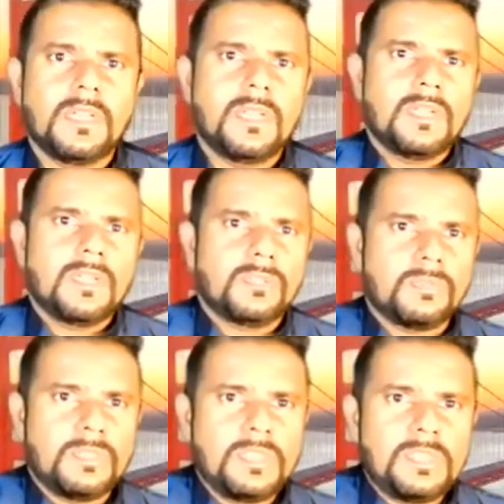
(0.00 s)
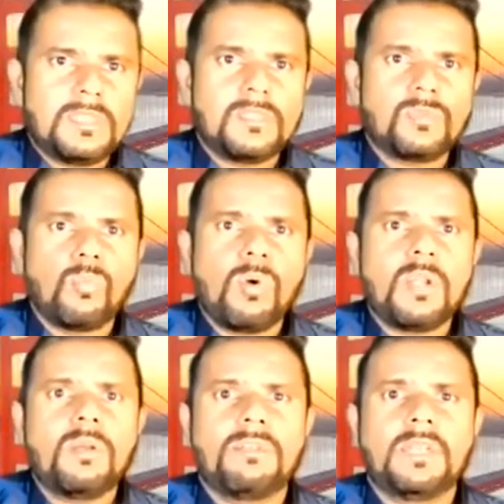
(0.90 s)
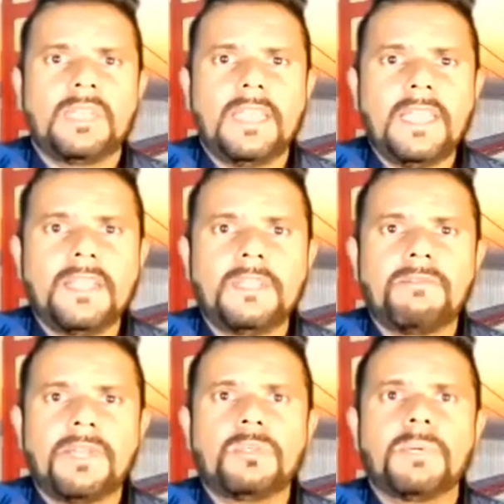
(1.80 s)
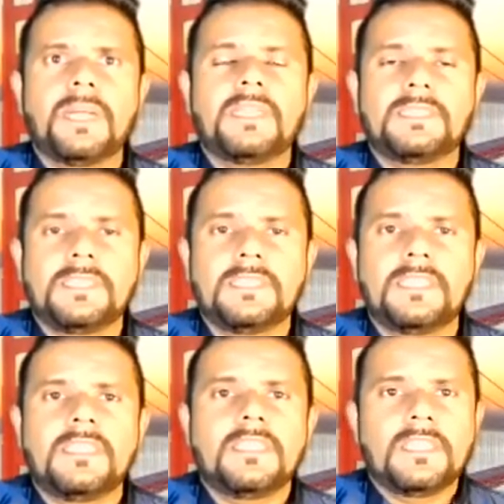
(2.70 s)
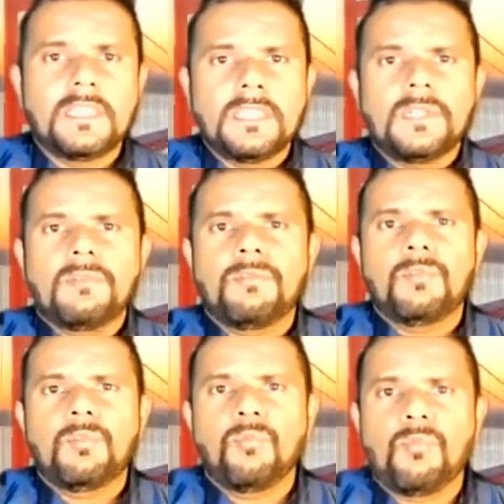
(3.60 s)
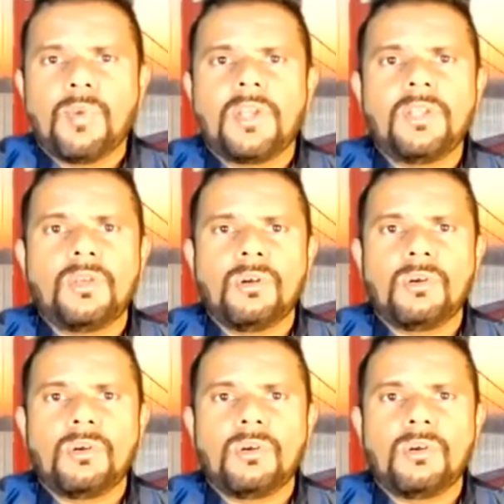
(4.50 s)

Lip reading: So this is one of the area where you might understand that very core.